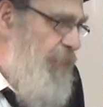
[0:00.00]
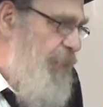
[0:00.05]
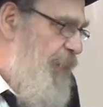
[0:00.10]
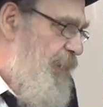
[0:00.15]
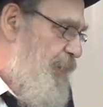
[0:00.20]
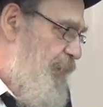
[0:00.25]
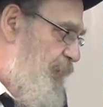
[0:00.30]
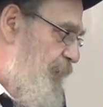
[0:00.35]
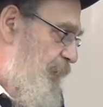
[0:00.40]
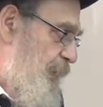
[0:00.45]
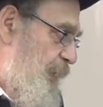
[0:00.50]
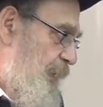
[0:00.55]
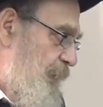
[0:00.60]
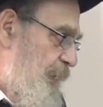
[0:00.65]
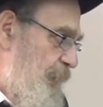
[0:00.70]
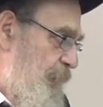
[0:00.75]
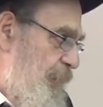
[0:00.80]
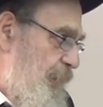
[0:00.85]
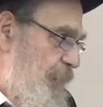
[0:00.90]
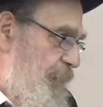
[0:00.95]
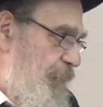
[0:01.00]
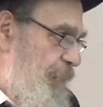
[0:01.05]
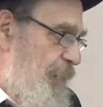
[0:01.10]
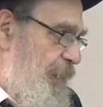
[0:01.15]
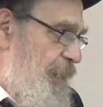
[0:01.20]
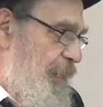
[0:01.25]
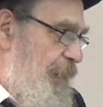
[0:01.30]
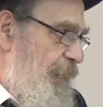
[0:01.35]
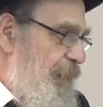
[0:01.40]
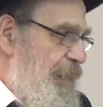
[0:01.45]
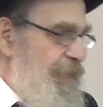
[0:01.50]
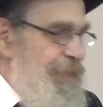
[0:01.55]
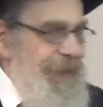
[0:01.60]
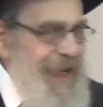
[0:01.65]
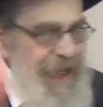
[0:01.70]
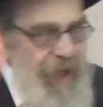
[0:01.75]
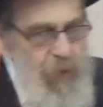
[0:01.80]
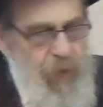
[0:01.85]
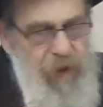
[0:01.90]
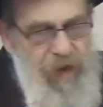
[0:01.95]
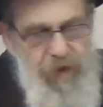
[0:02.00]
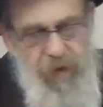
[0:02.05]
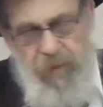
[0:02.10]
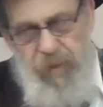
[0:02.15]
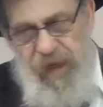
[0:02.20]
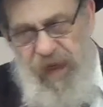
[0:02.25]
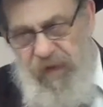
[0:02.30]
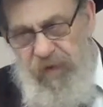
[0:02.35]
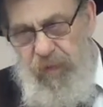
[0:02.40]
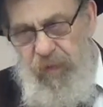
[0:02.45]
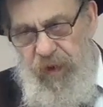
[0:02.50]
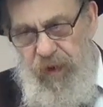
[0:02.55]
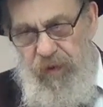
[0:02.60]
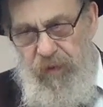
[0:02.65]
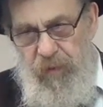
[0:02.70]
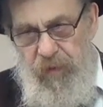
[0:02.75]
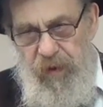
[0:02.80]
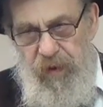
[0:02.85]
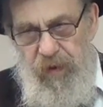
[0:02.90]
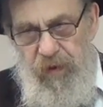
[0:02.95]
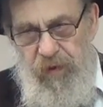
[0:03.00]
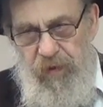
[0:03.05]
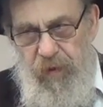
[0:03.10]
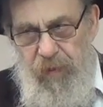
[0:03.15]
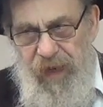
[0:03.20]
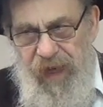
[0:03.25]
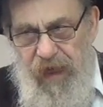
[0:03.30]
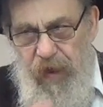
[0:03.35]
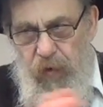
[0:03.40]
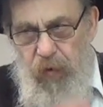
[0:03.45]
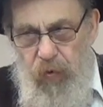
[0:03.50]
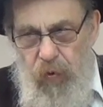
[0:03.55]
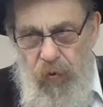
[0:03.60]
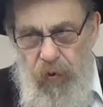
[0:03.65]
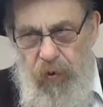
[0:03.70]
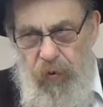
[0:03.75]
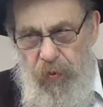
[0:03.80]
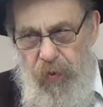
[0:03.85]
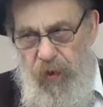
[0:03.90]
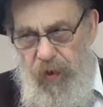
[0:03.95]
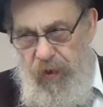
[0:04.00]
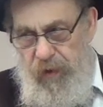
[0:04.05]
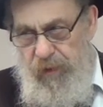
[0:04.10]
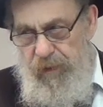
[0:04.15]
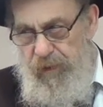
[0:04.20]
Yeshua. No matter what your past might have been, no matter who you are,